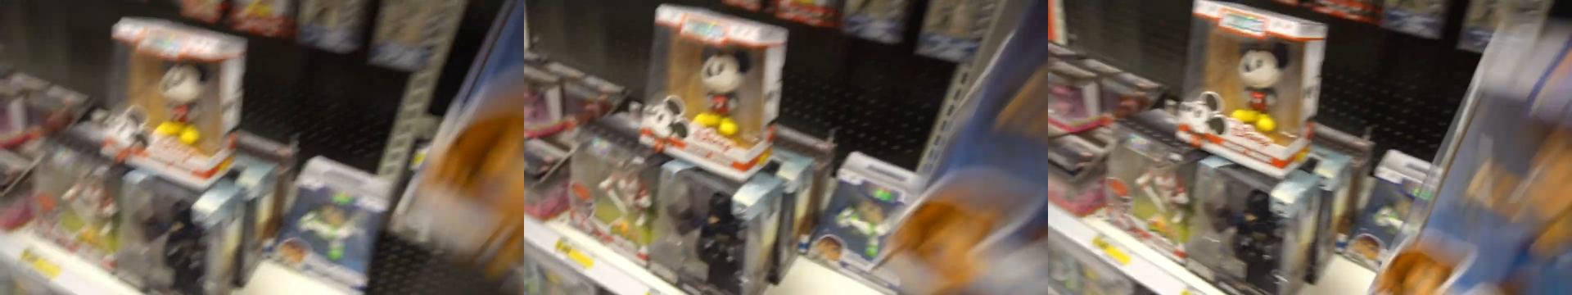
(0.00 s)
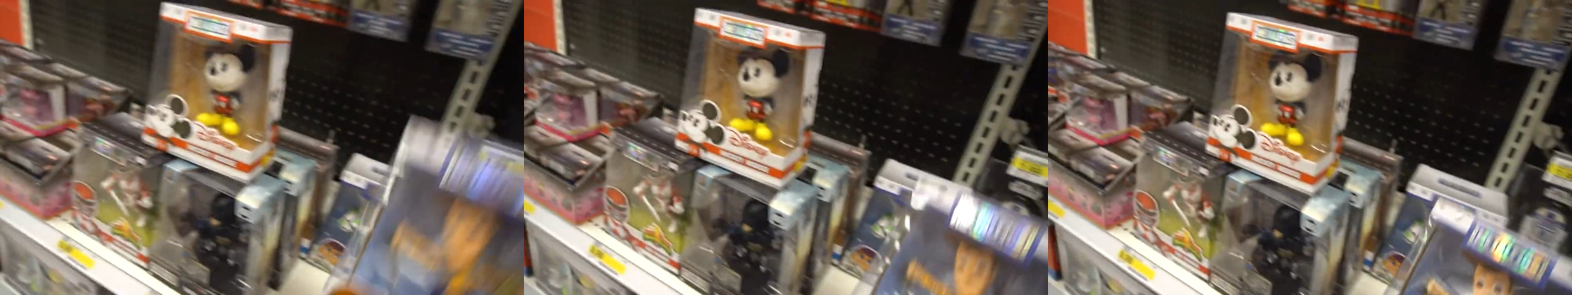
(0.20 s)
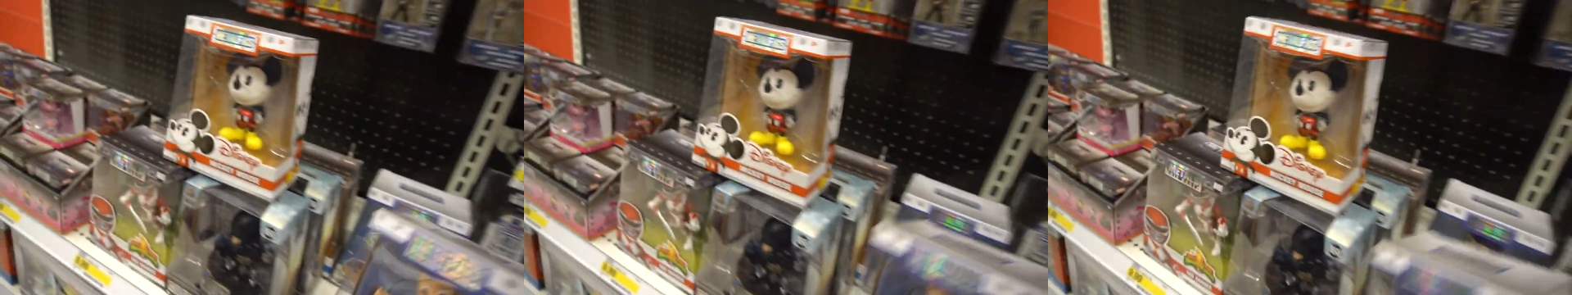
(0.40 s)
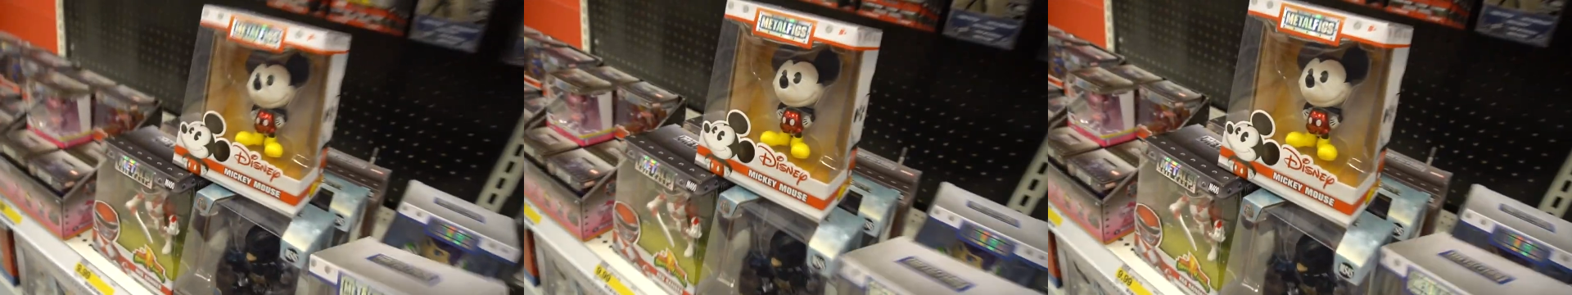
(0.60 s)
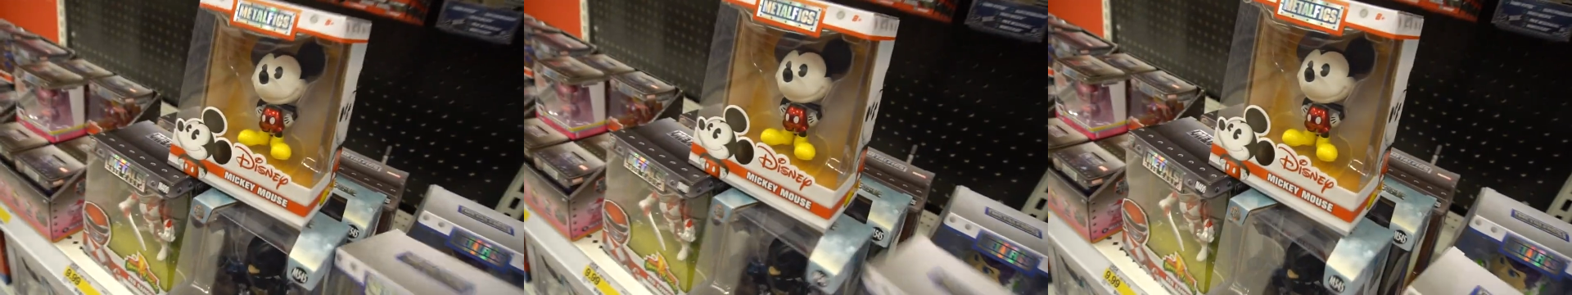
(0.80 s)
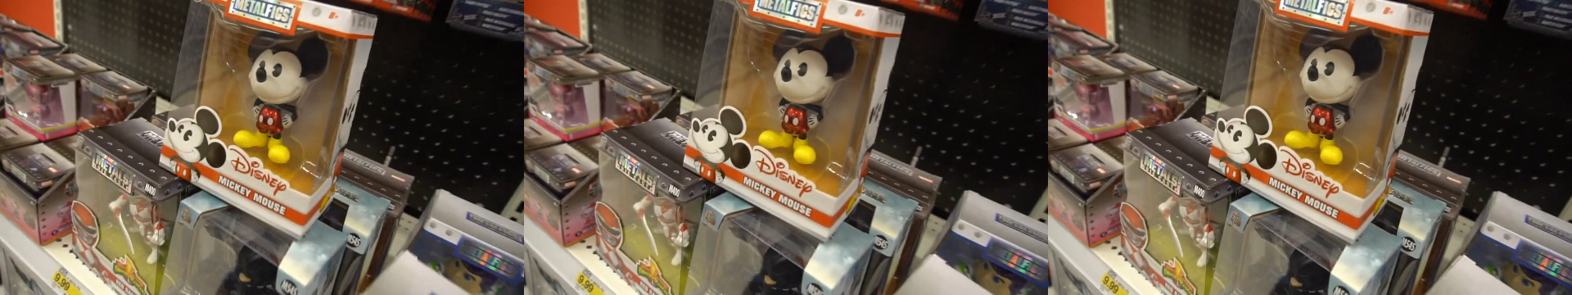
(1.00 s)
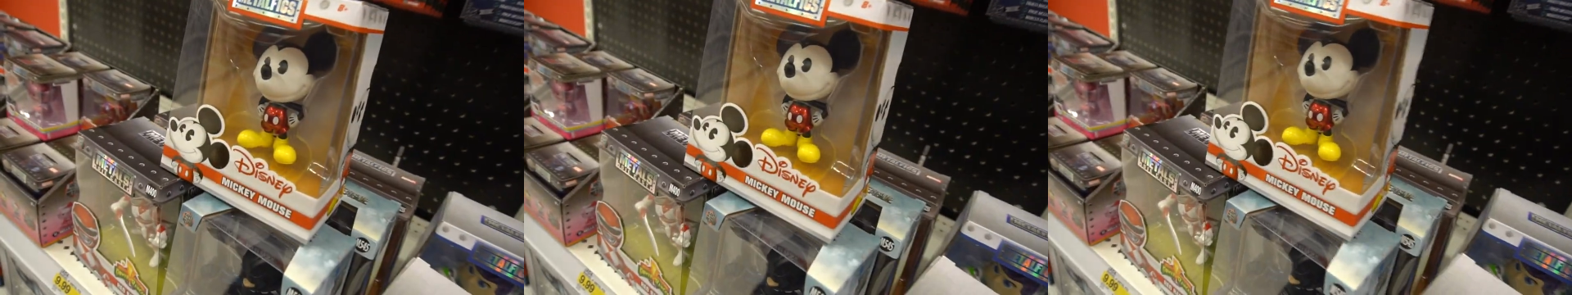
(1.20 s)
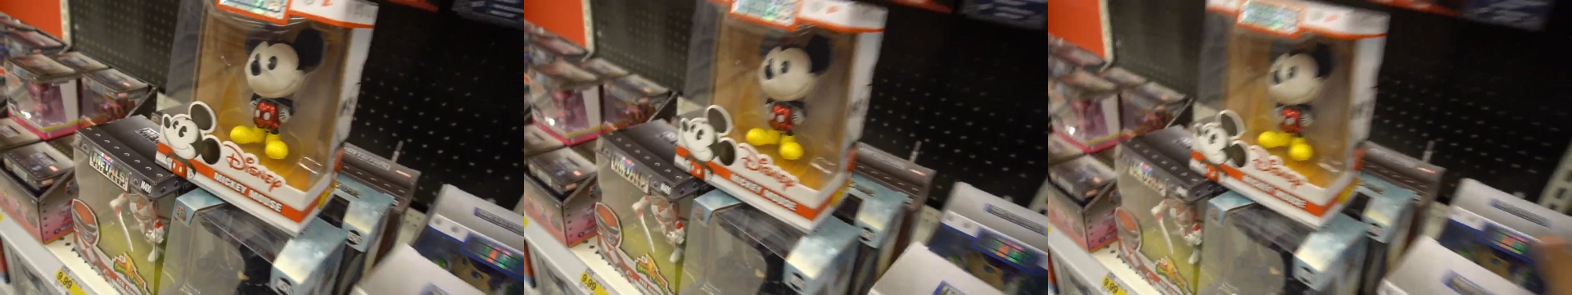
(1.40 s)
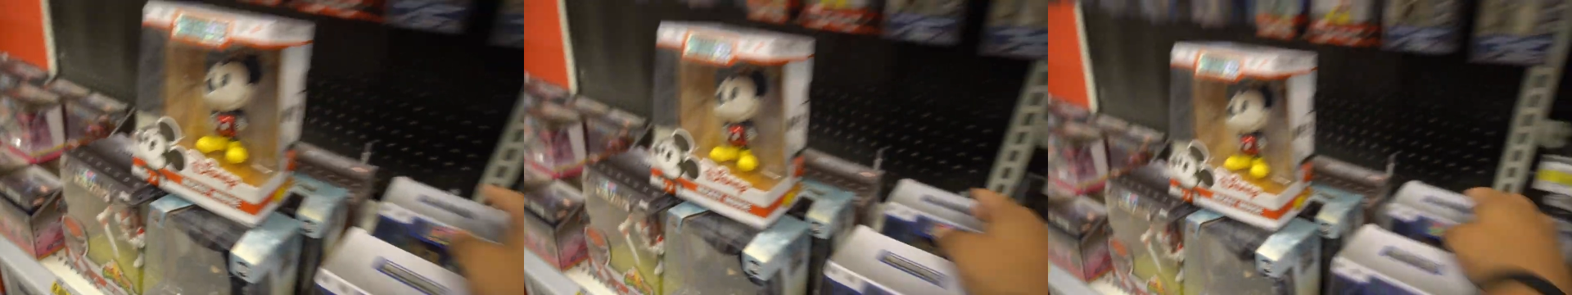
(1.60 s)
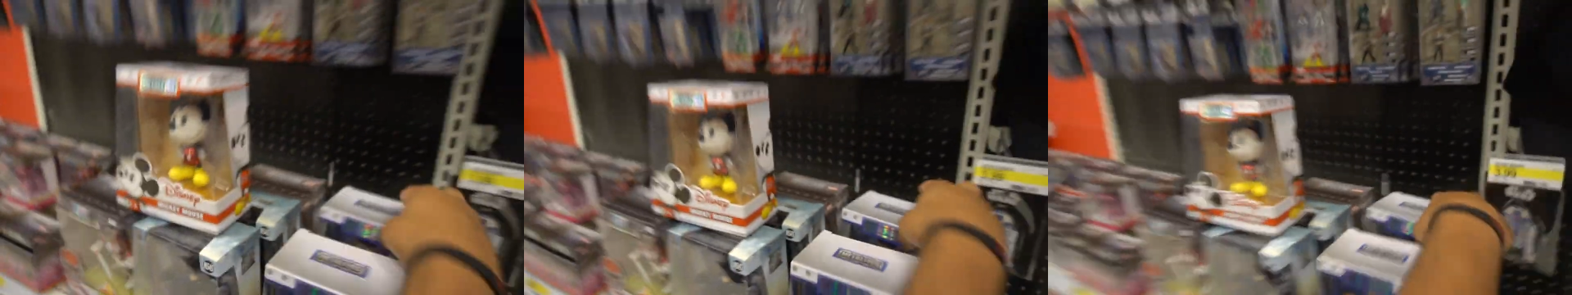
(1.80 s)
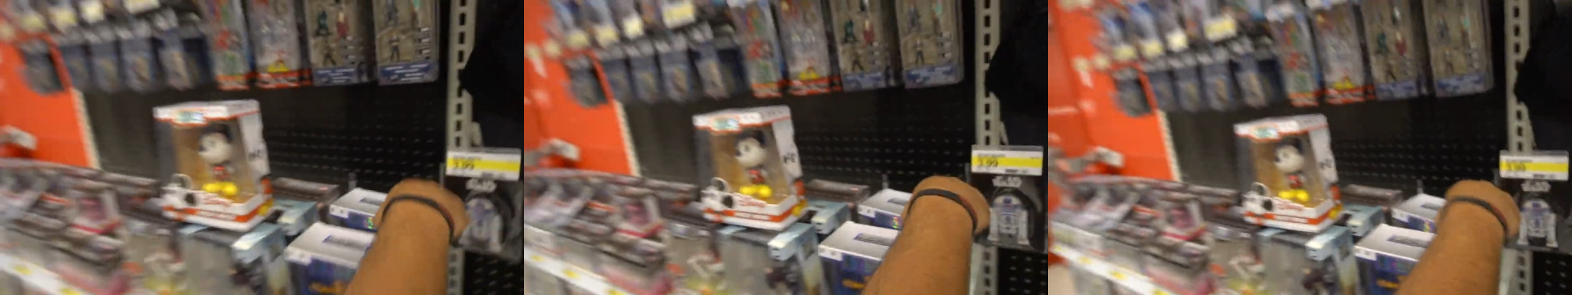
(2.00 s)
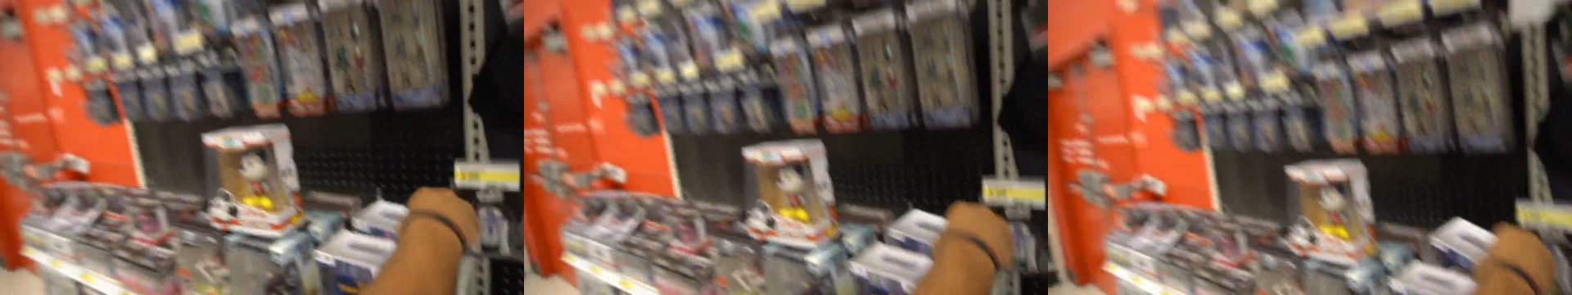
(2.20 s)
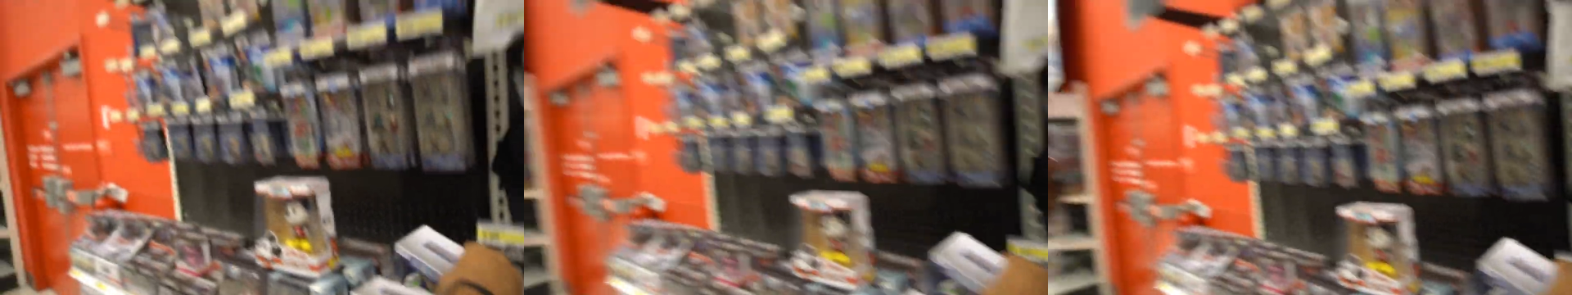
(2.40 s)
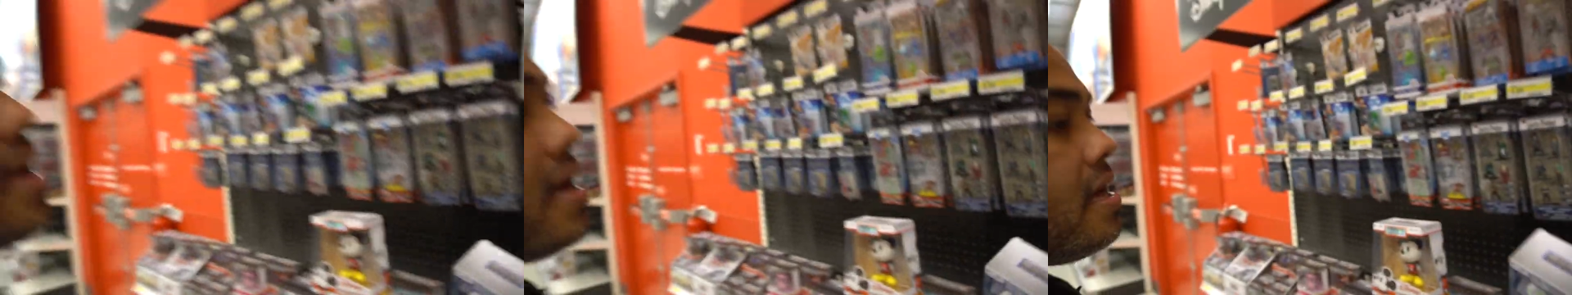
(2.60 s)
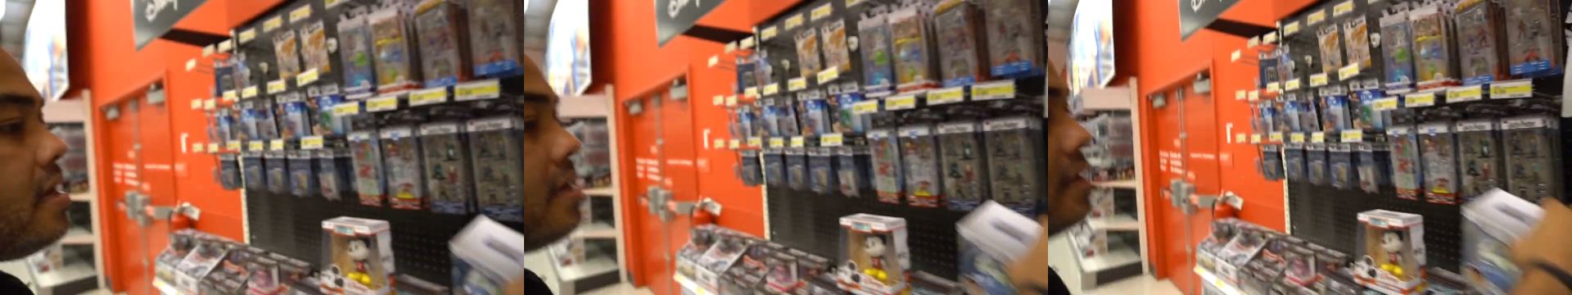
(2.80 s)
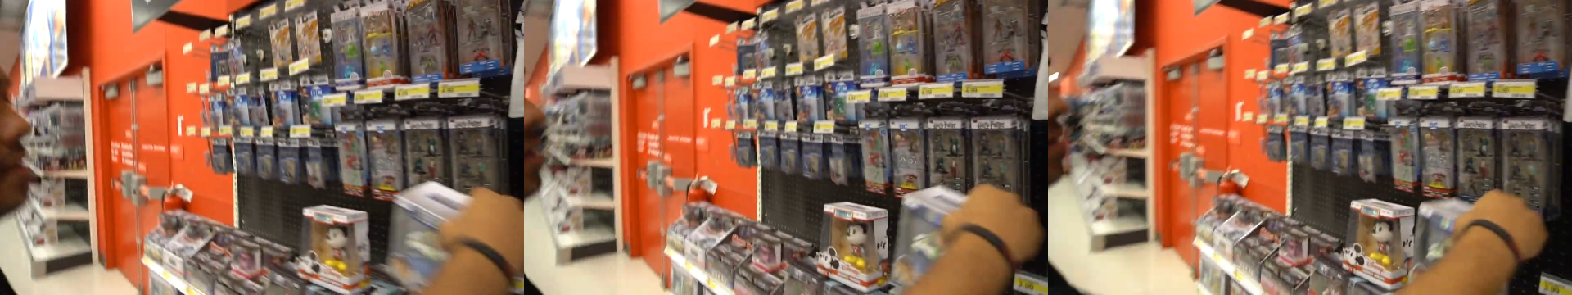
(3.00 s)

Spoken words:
Nobody's mouth can be seen.